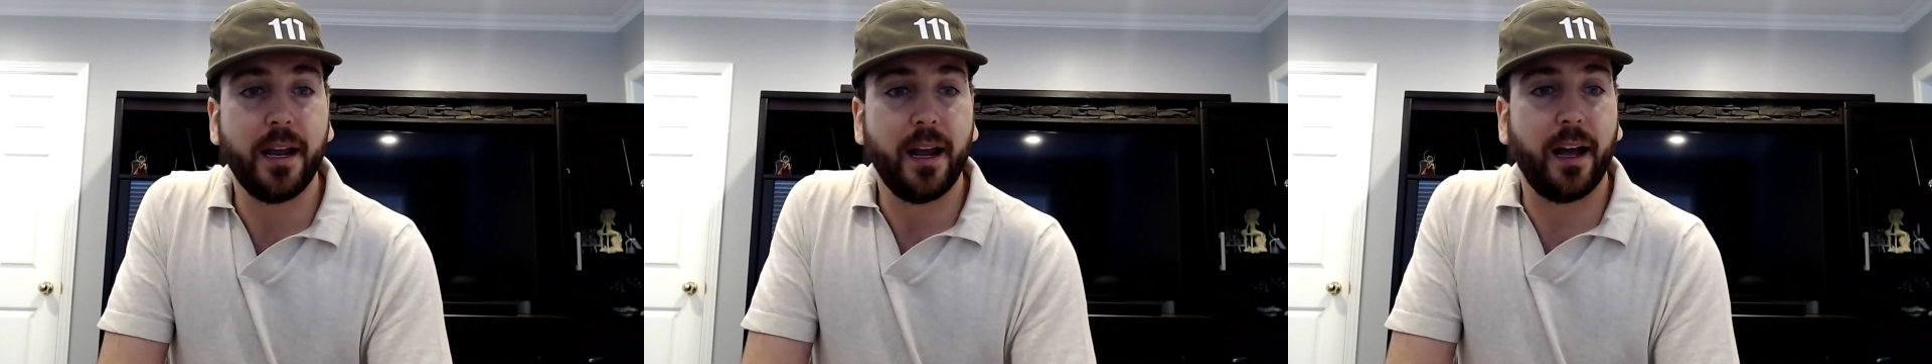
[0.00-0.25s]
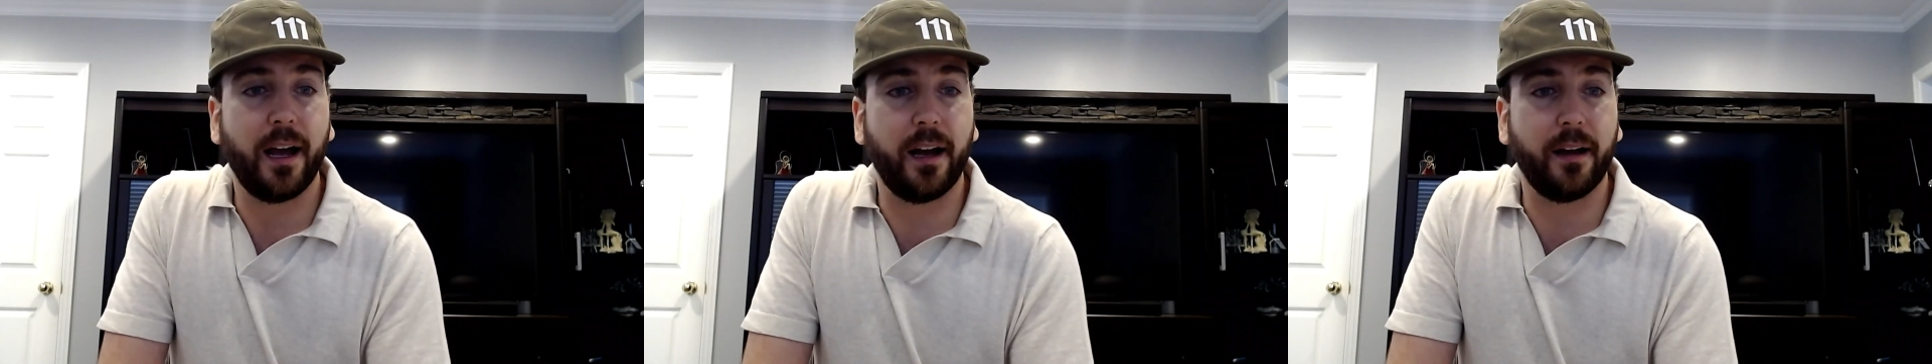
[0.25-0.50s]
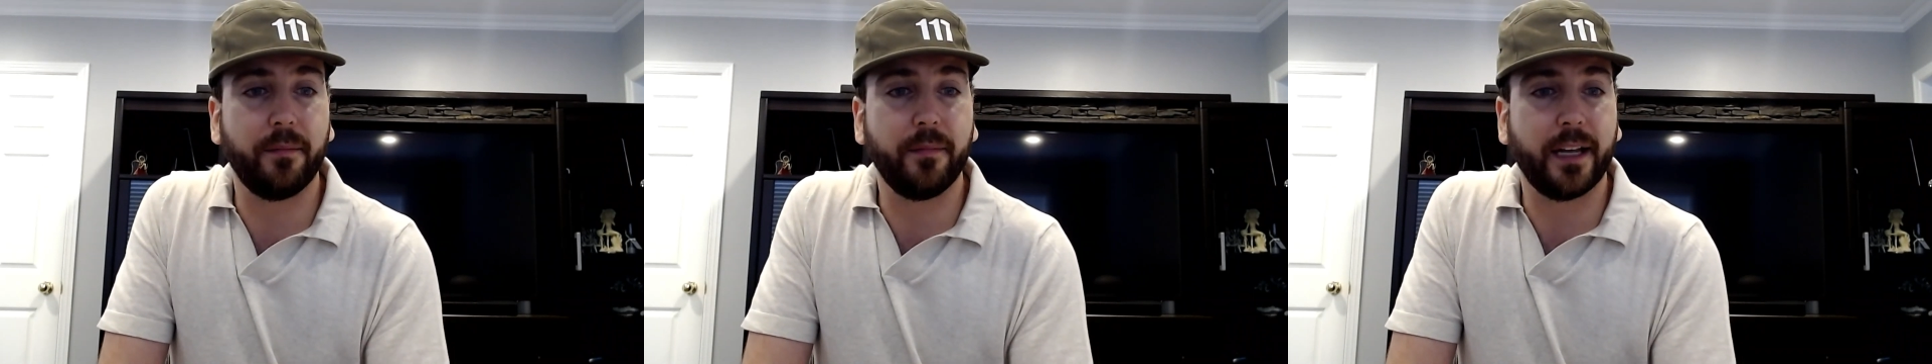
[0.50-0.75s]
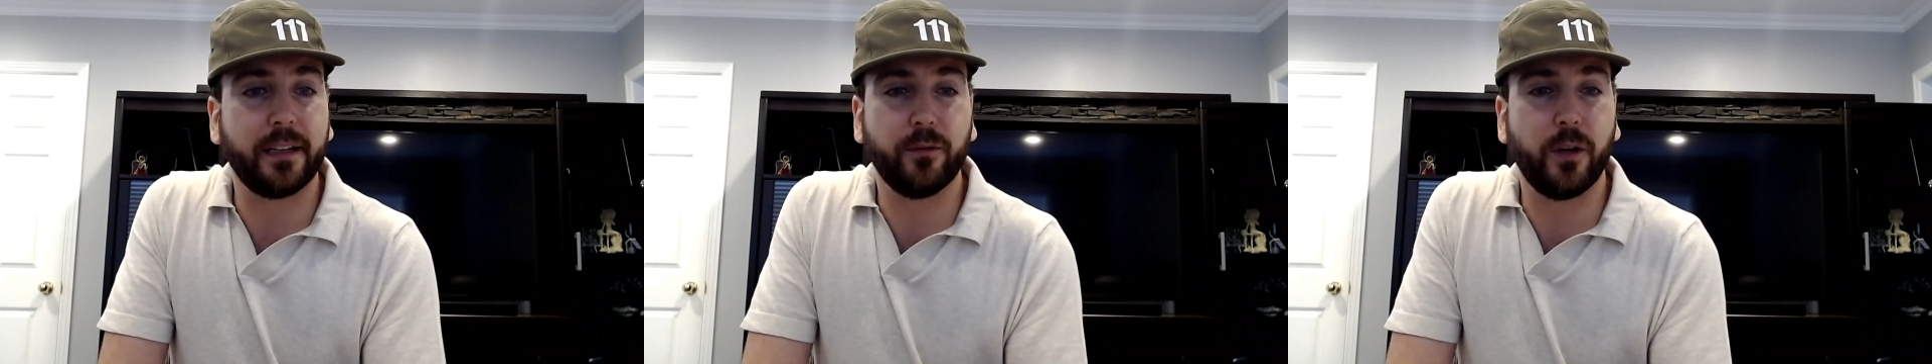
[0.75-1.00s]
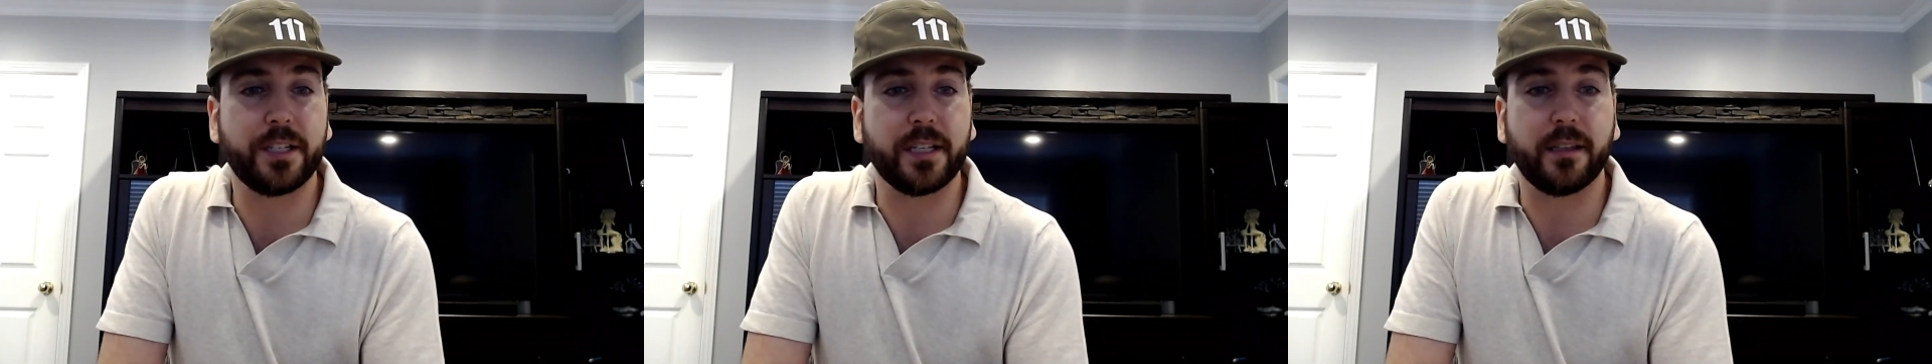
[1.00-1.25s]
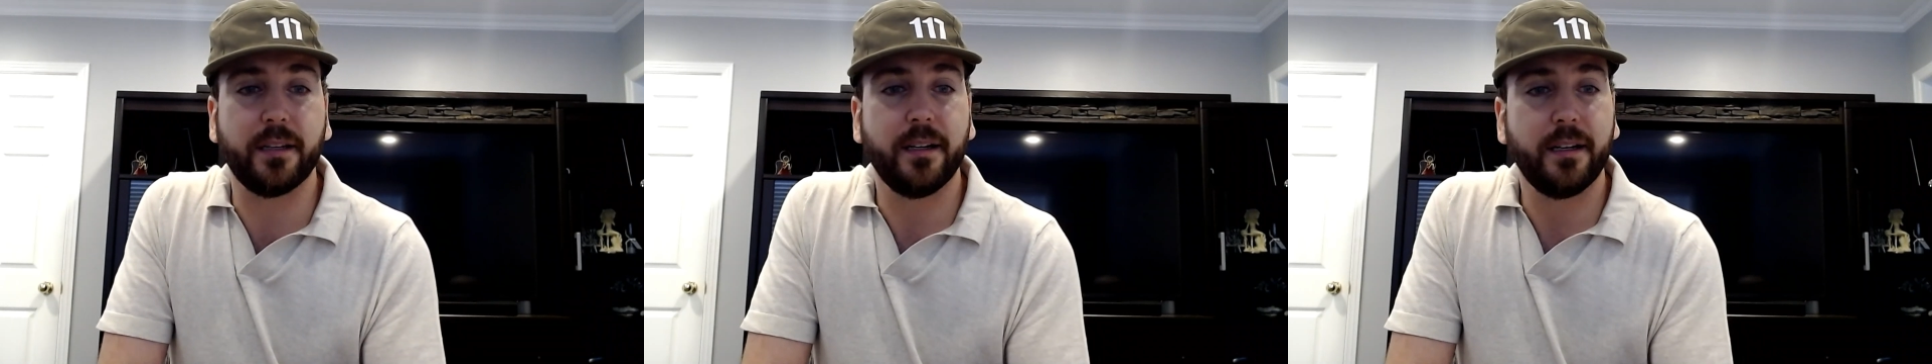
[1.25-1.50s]
Um, like what is
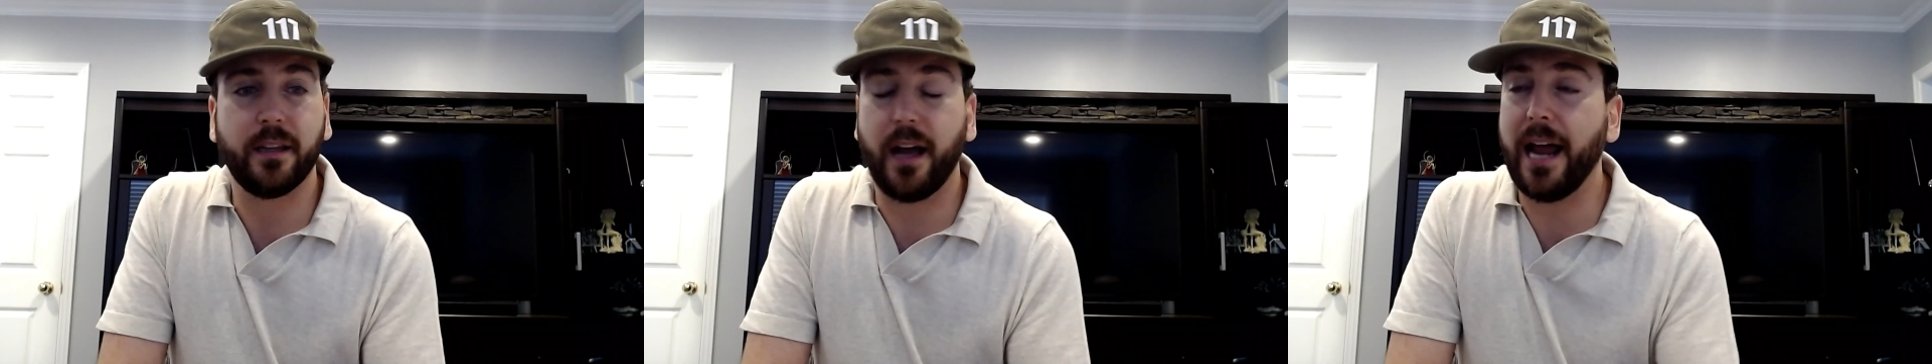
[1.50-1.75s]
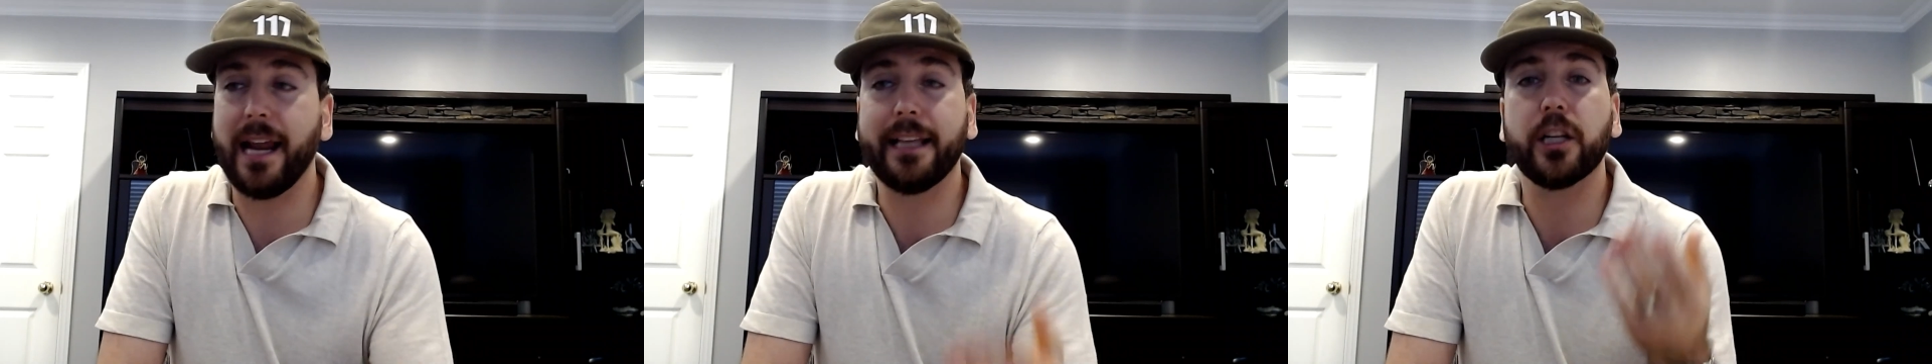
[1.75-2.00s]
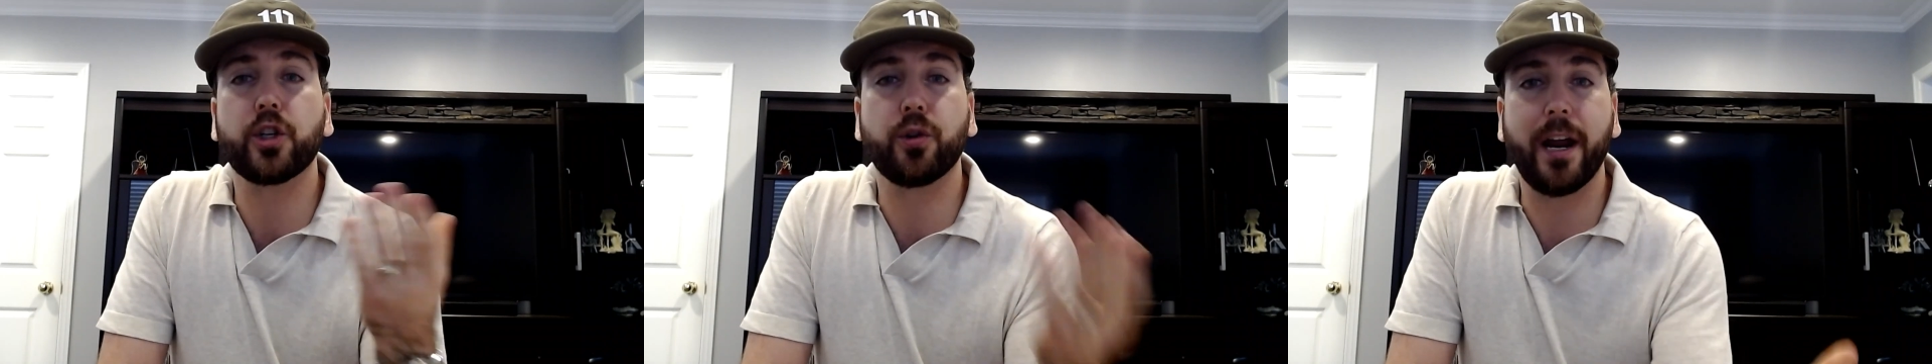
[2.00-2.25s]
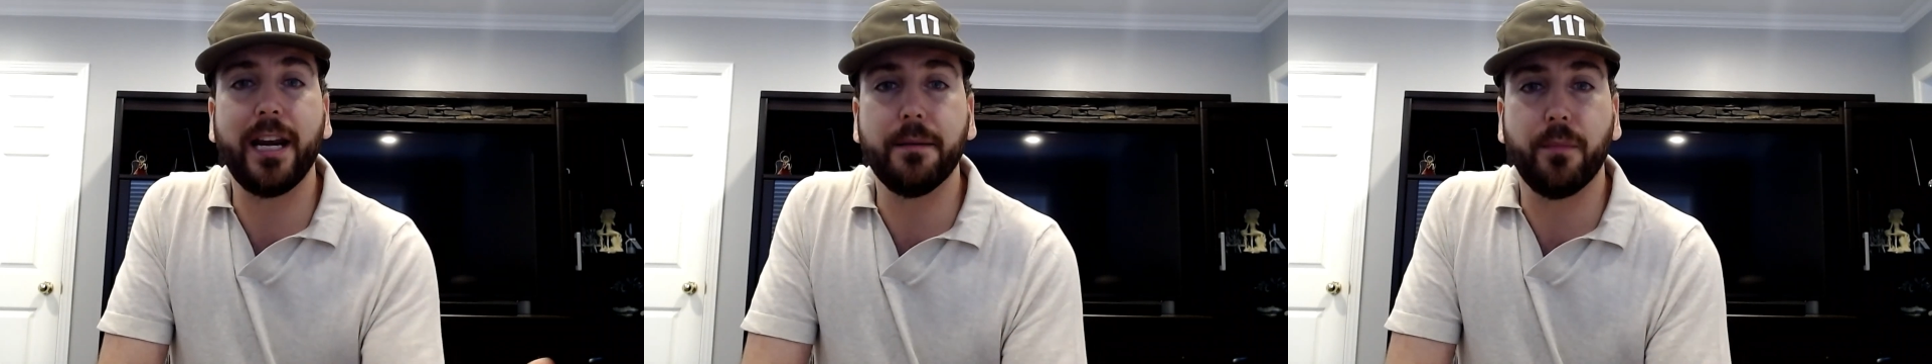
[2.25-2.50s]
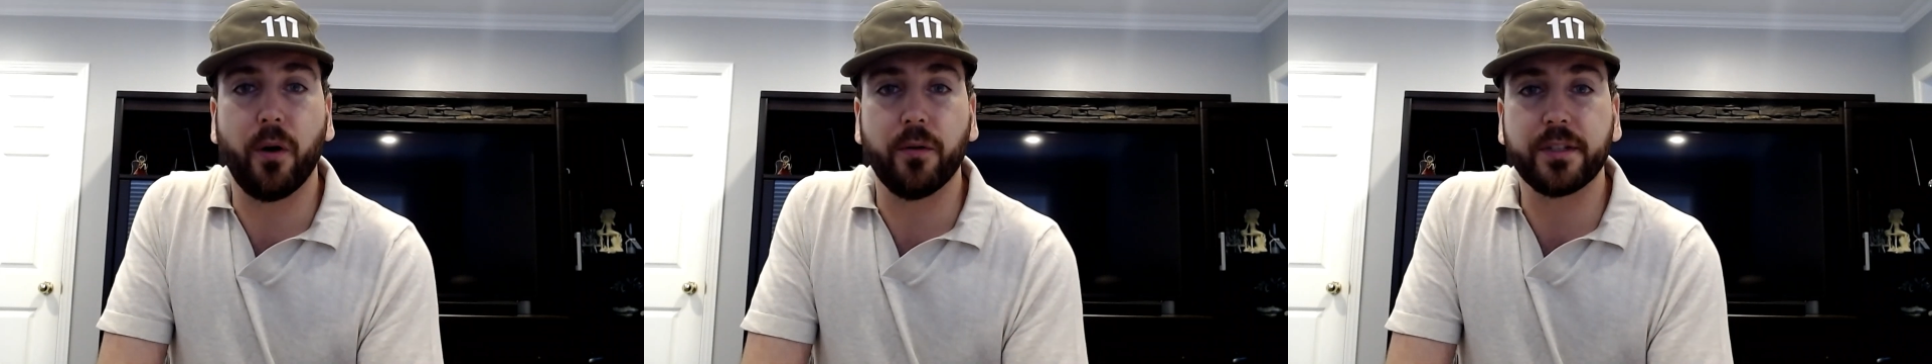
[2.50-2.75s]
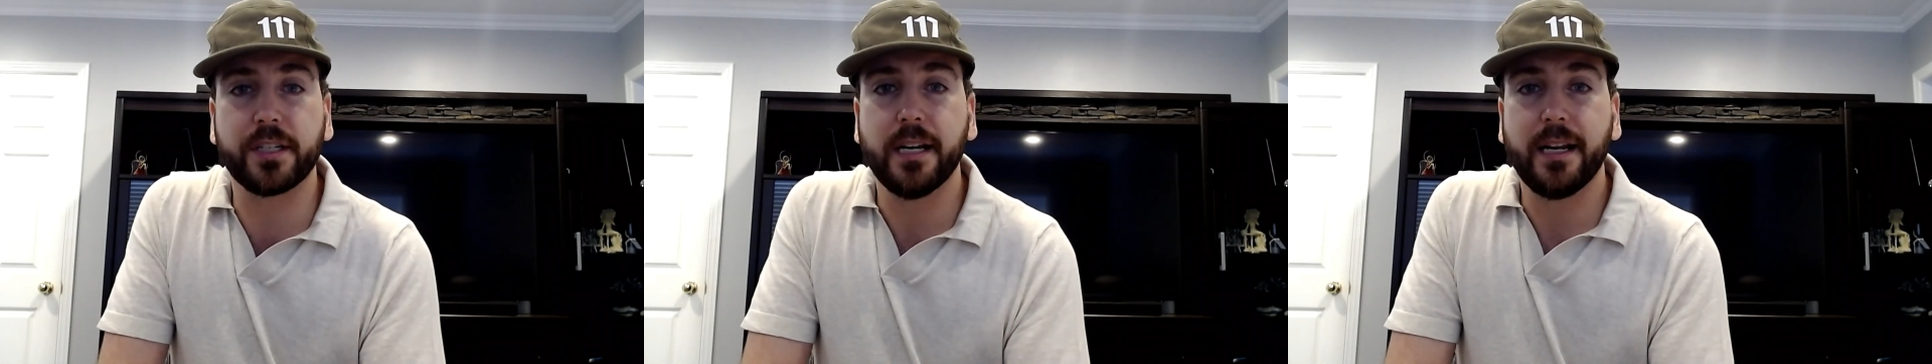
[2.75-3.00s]
it? The, I like the training
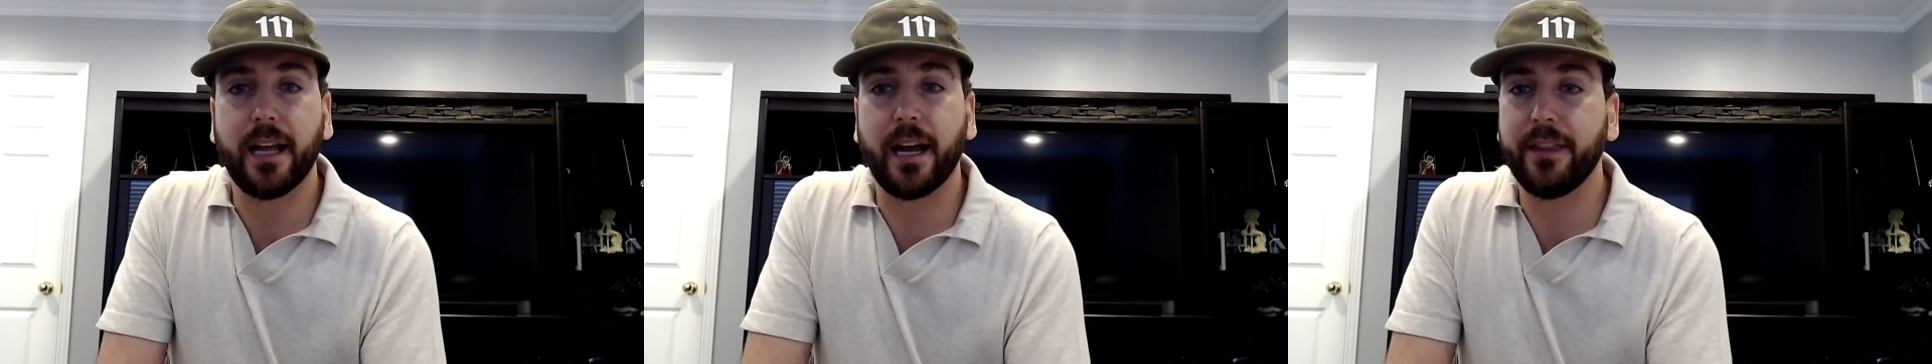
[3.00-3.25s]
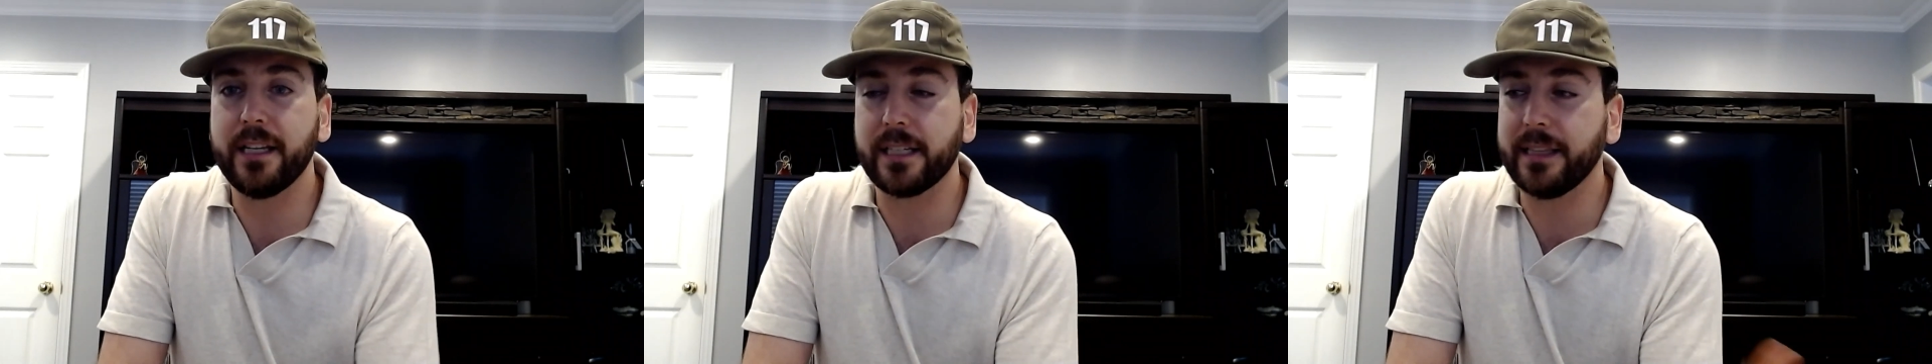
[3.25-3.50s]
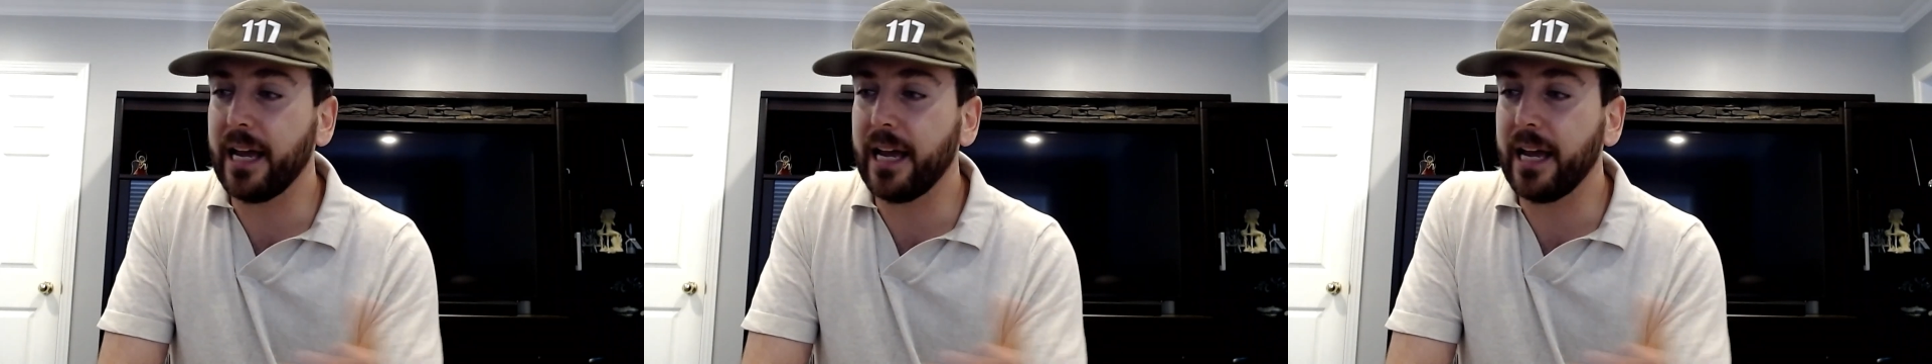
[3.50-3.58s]
modes, things like that.